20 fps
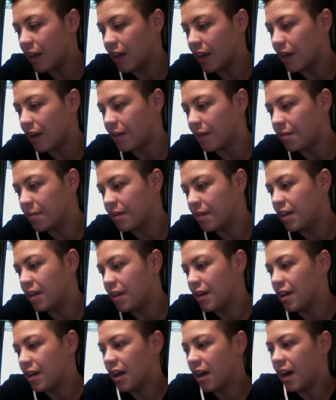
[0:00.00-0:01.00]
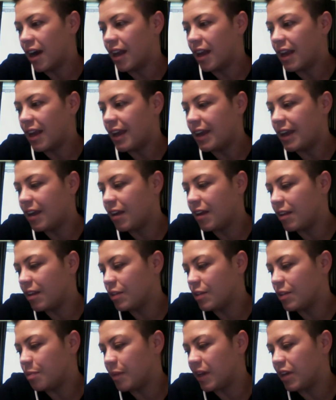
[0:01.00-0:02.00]
I like
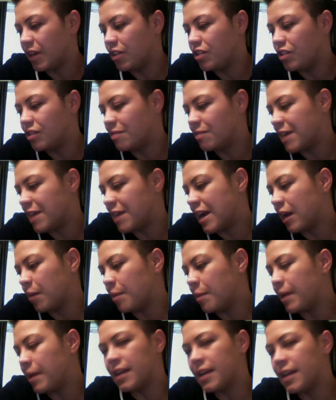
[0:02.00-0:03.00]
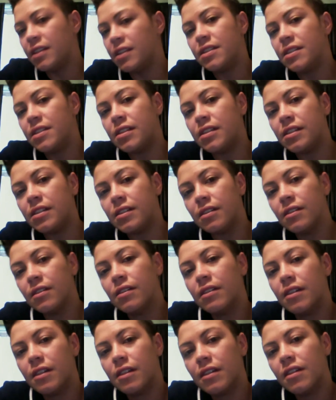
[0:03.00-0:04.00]
big dramatic bands
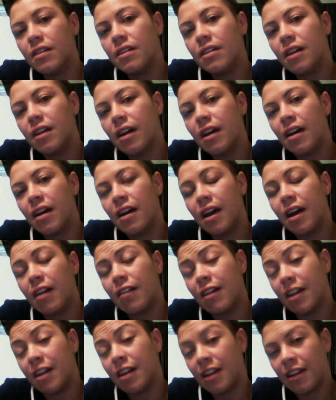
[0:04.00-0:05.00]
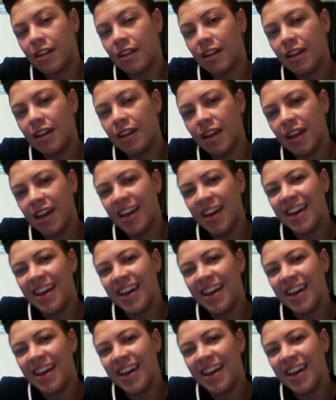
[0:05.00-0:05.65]
too, ironically.